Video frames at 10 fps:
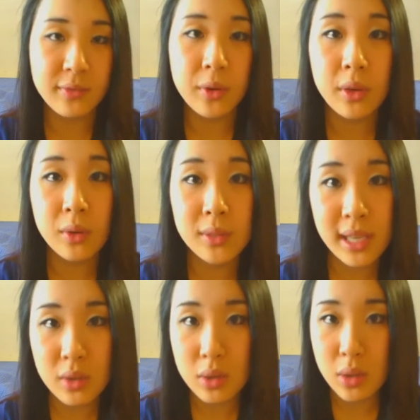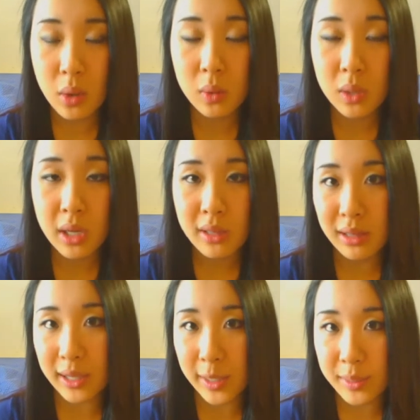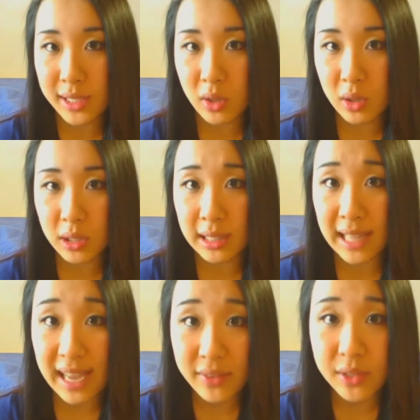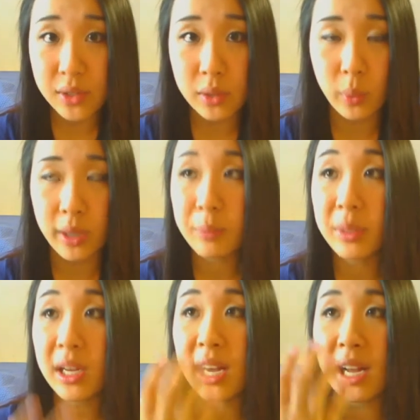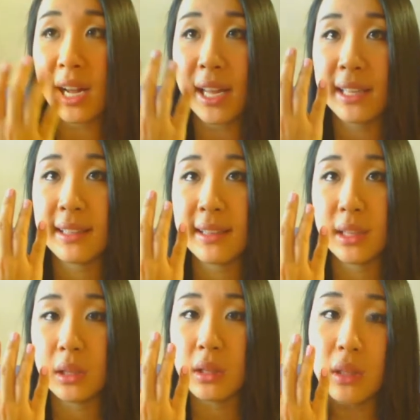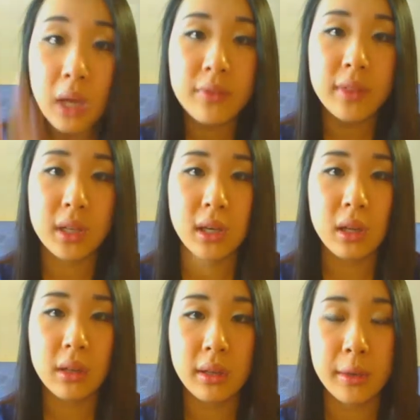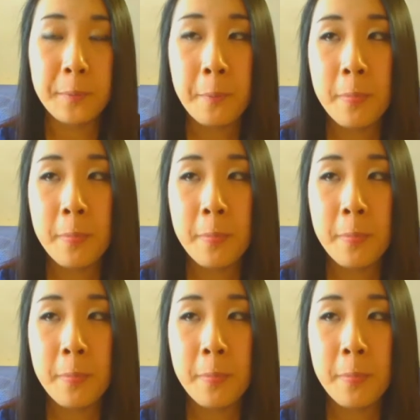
For those that know the lipstick called Lavender Whip, I love the color,